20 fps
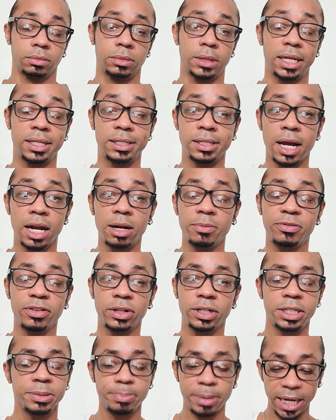It's not up for
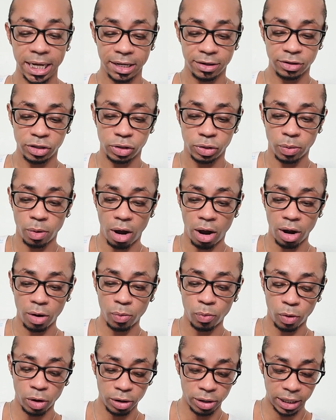the debate. You are
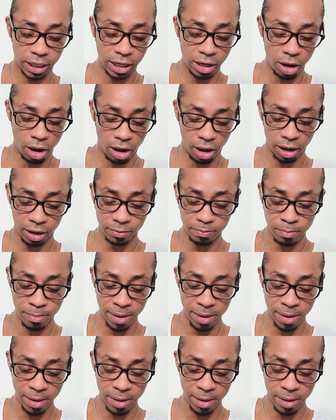working on